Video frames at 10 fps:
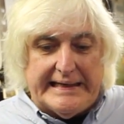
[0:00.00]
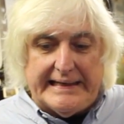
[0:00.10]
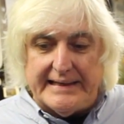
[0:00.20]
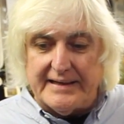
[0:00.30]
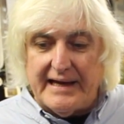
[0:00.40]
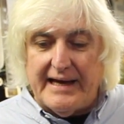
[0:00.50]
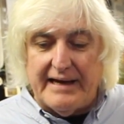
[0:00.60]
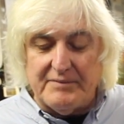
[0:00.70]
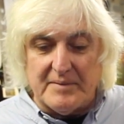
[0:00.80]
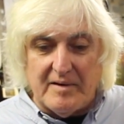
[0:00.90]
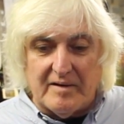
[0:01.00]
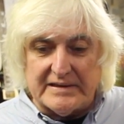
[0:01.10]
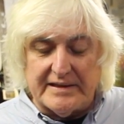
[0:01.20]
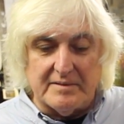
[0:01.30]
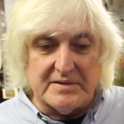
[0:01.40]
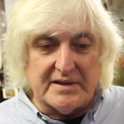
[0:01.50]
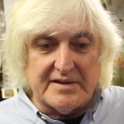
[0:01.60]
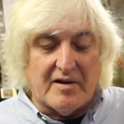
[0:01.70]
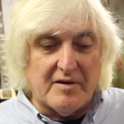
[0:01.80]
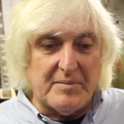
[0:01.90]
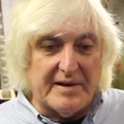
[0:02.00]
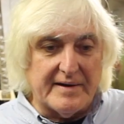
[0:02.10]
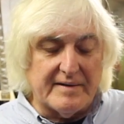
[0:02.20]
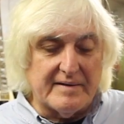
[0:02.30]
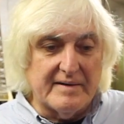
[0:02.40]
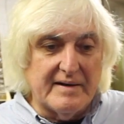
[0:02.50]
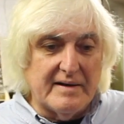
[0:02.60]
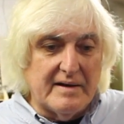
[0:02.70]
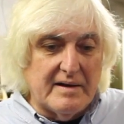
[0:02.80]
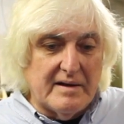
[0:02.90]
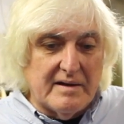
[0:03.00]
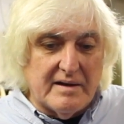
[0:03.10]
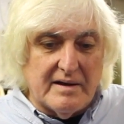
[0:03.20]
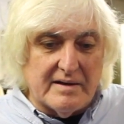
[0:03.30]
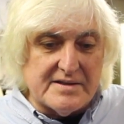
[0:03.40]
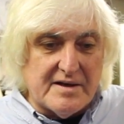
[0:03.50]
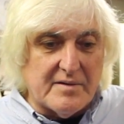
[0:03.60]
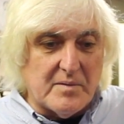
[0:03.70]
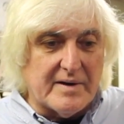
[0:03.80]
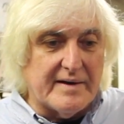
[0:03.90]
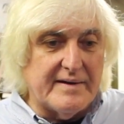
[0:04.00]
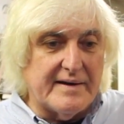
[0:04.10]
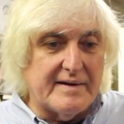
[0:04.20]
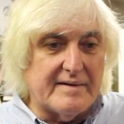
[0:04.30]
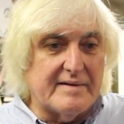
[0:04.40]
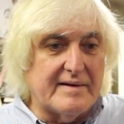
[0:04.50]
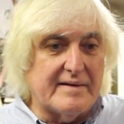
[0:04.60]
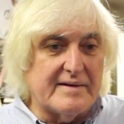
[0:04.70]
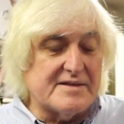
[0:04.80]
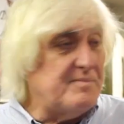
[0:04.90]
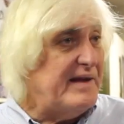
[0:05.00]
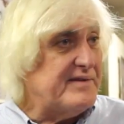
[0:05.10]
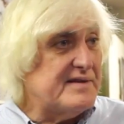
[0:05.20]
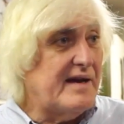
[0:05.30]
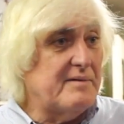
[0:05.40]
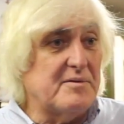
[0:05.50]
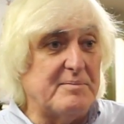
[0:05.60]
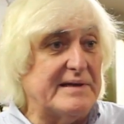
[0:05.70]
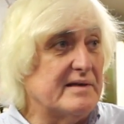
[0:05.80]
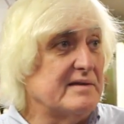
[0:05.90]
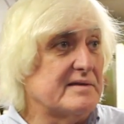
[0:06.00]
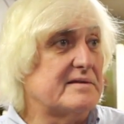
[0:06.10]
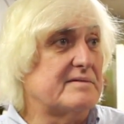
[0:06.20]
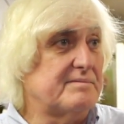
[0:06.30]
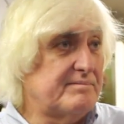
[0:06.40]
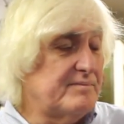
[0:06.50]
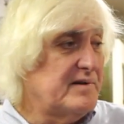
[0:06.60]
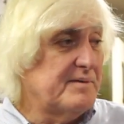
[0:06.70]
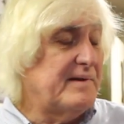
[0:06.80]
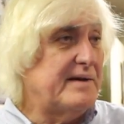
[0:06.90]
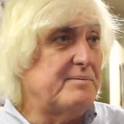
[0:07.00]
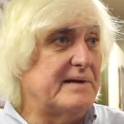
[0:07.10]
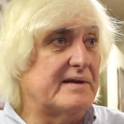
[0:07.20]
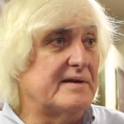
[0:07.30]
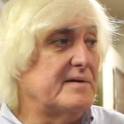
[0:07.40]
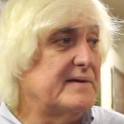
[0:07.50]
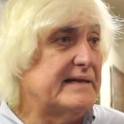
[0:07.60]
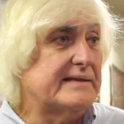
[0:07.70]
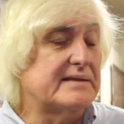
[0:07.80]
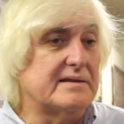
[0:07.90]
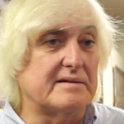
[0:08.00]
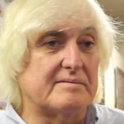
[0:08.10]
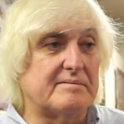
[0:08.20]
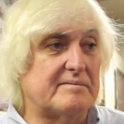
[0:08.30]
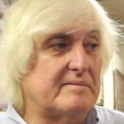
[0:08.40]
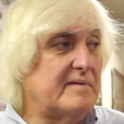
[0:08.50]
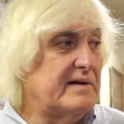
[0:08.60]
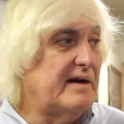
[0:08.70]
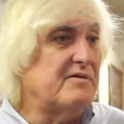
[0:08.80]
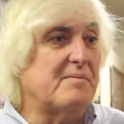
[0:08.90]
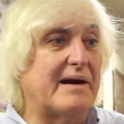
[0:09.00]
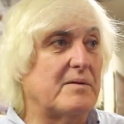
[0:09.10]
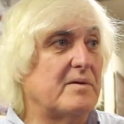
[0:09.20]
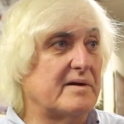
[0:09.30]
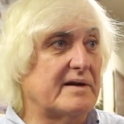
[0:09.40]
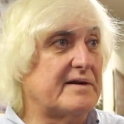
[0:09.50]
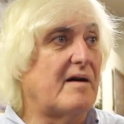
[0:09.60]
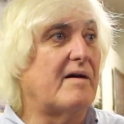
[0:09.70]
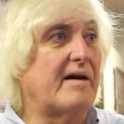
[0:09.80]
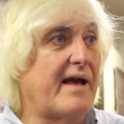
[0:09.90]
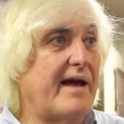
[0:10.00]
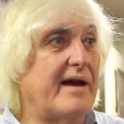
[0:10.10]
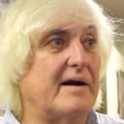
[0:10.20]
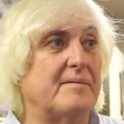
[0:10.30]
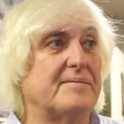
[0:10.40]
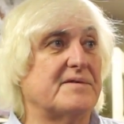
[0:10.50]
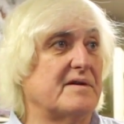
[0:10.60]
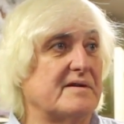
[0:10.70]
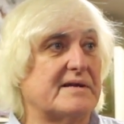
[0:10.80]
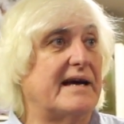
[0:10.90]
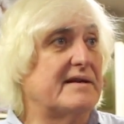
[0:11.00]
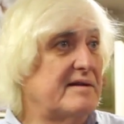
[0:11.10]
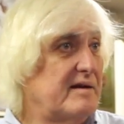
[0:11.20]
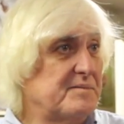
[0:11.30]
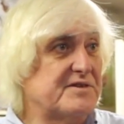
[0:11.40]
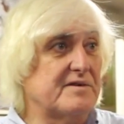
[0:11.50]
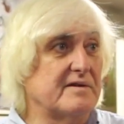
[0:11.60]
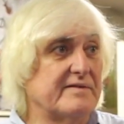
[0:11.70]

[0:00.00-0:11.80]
And a guy from Clarksdale was a guitar player I started working there, and it's about the time the Beatles really made it big in the U.S. Mm. Mm-hmm. everybody wanted a guitar and an amp, so this guy talked Mr.